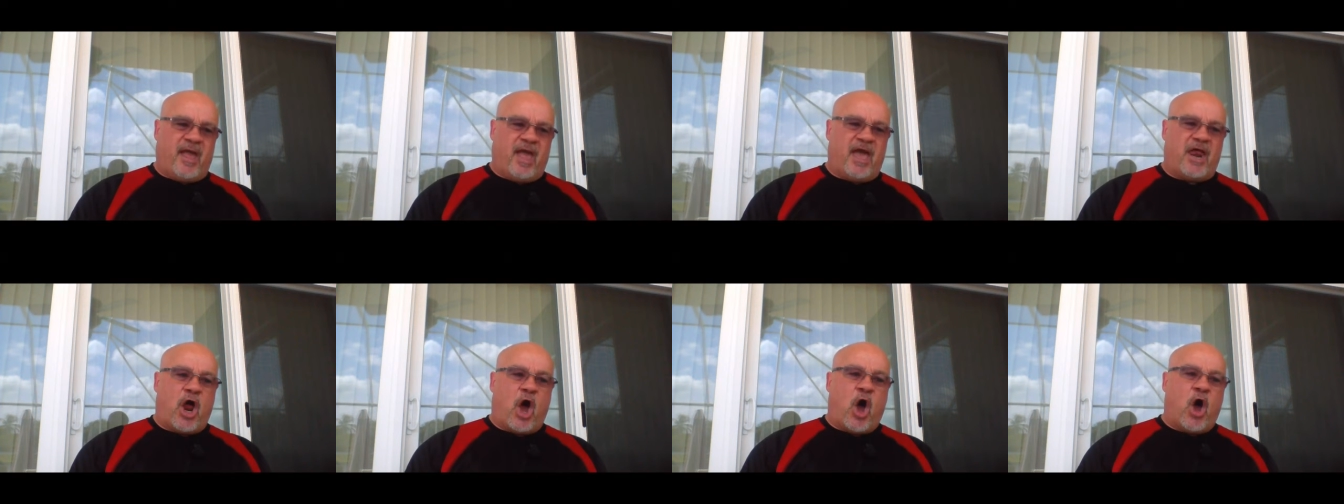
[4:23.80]

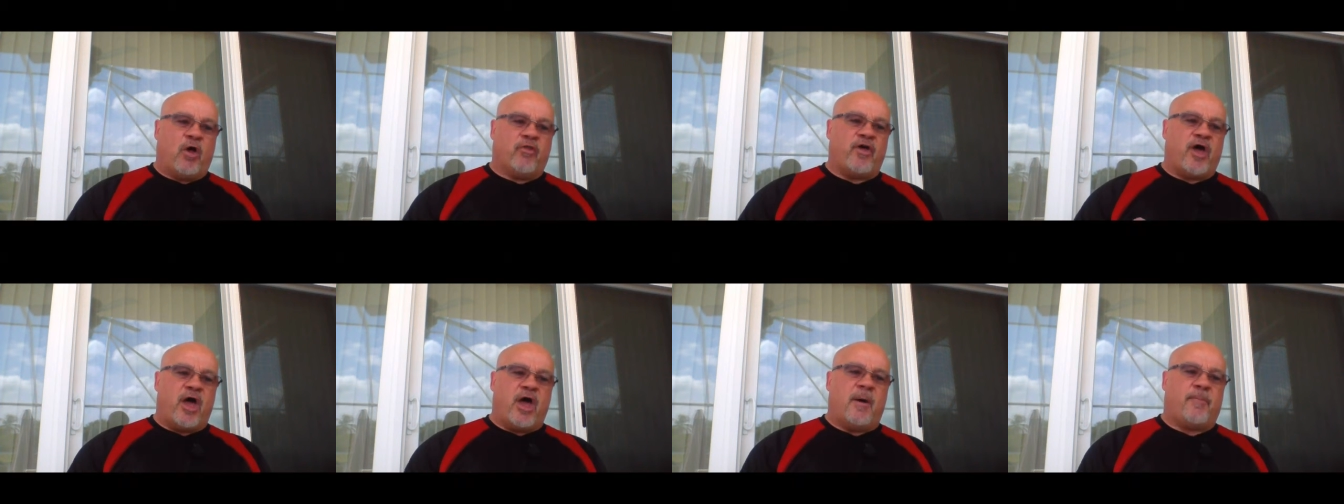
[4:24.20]
and all
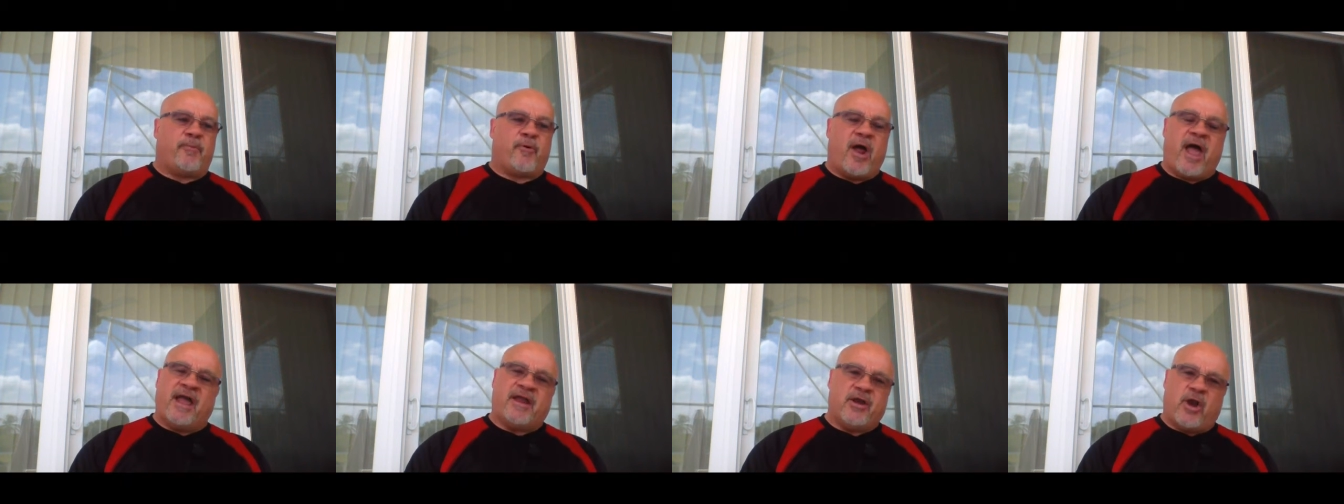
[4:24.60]
the
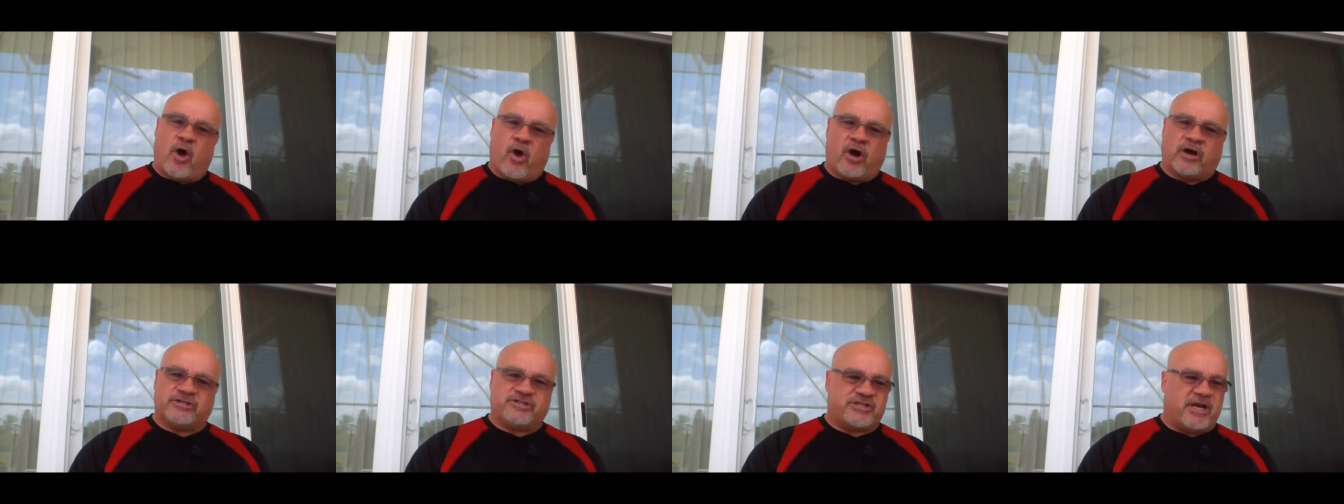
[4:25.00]
upright in
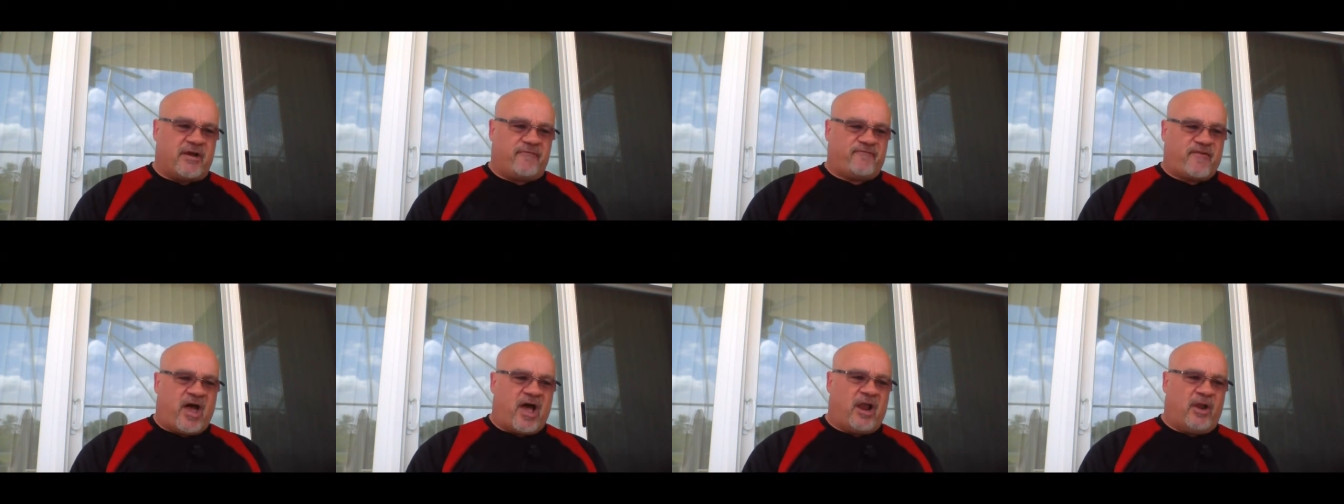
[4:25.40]
heart shall
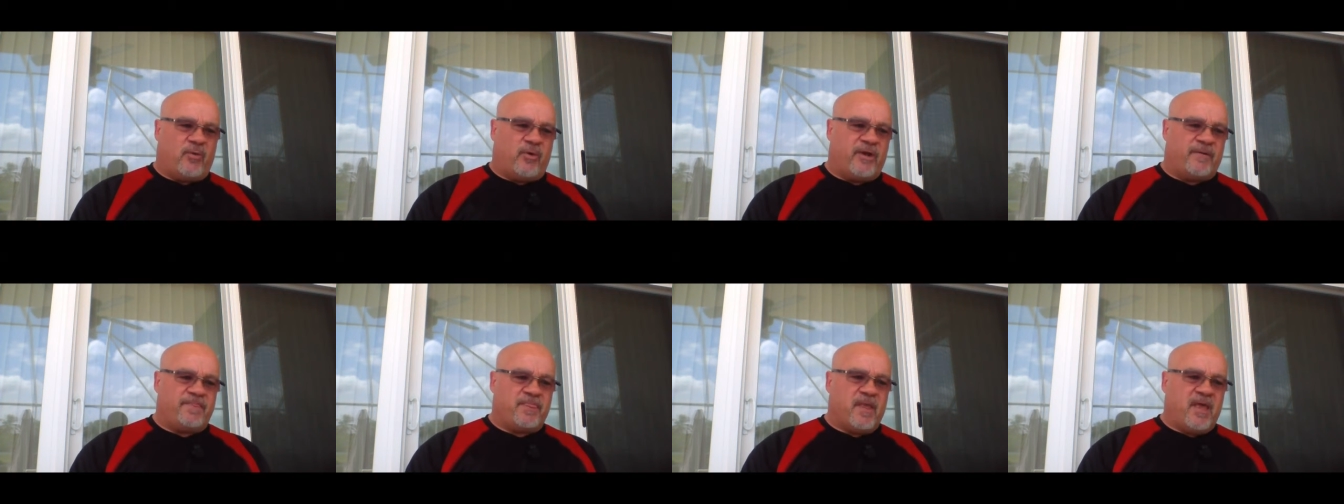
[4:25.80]

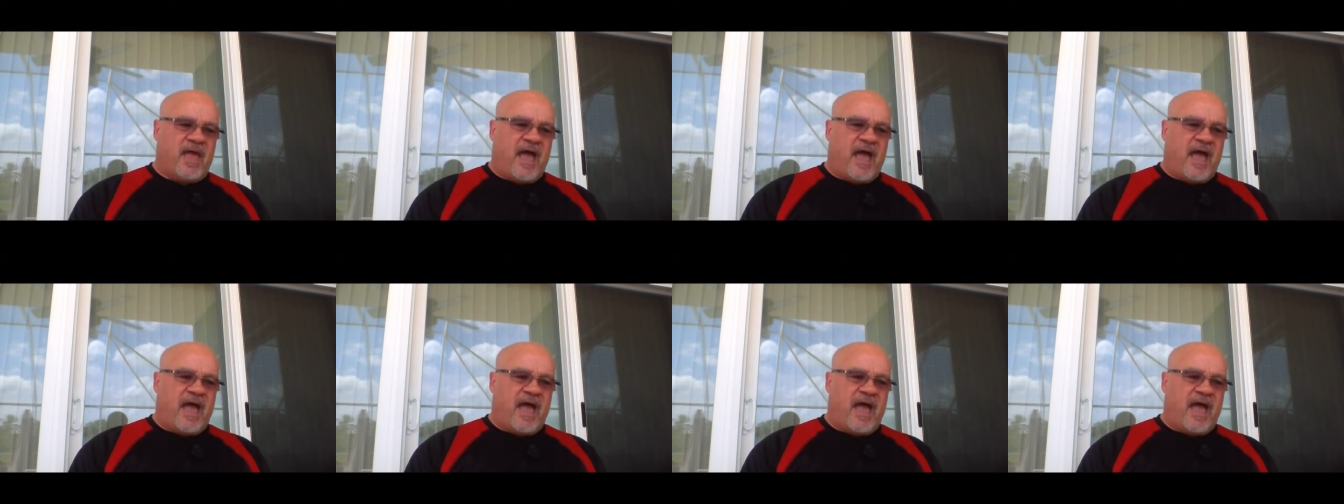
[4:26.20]
follow it."